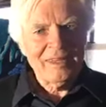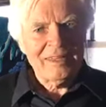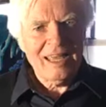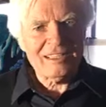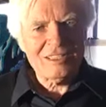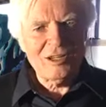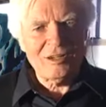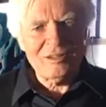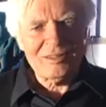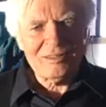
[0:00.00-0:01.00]
That's
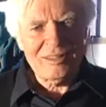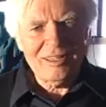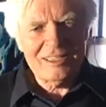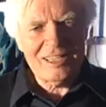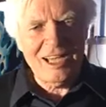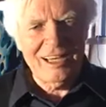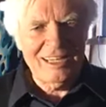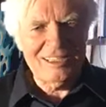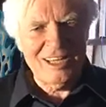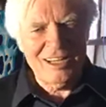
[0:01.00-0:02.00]
not a
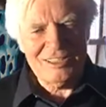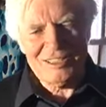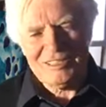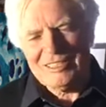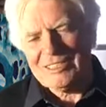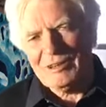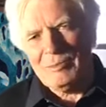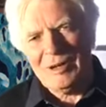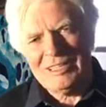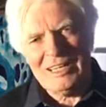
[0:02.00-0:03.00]
tiny task, so it
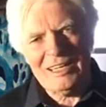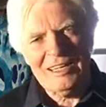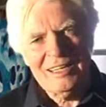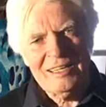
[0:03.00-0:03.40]
might take